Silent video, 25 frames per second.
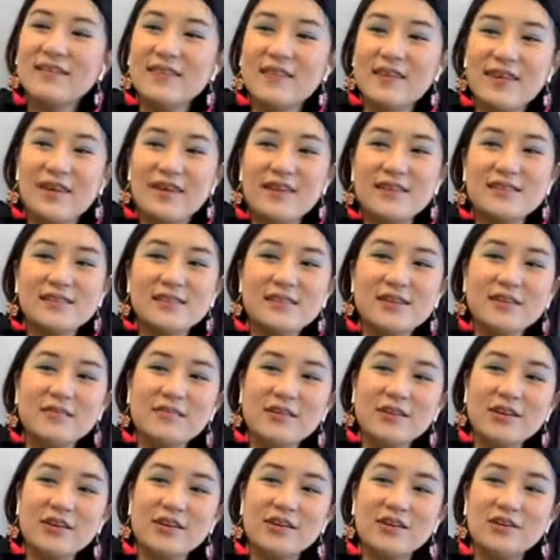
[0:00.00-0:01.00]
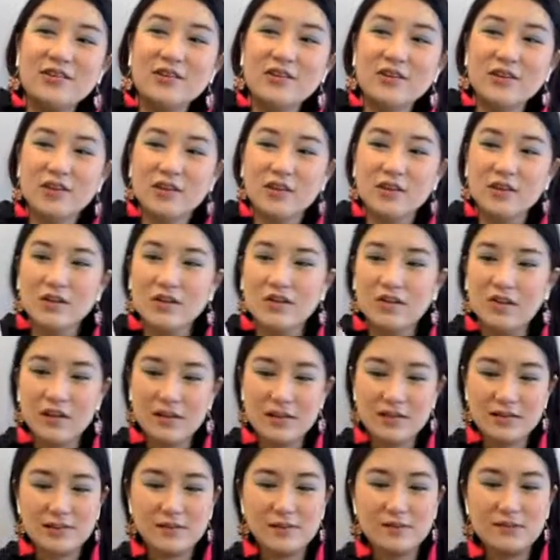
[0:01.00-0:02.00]
Yes, there we go.
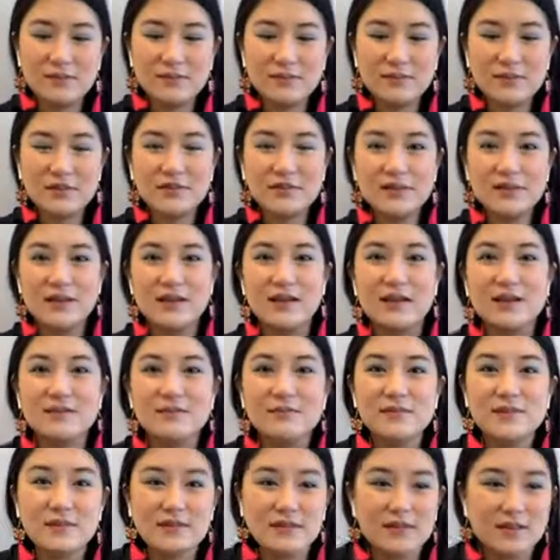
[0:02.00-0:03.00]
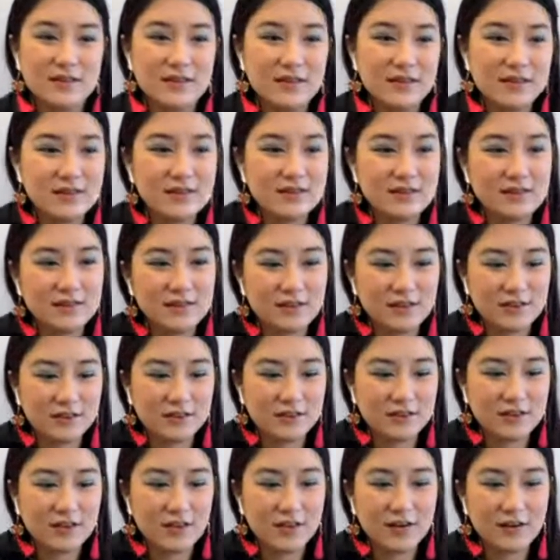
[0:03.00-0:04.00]
Okay, so sometimes it comes in this
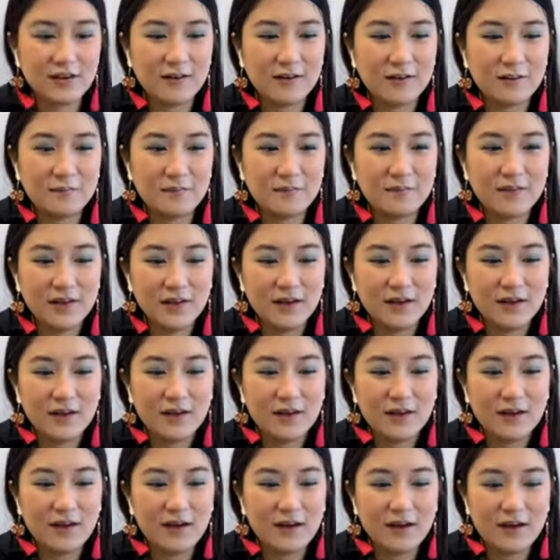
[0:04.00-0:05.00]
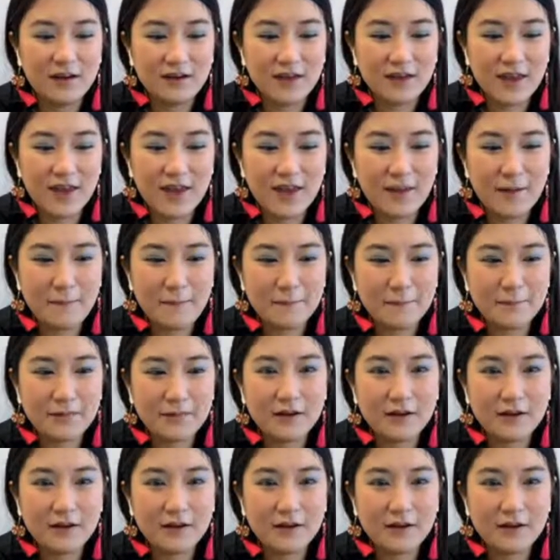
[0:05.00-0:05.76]
little cap,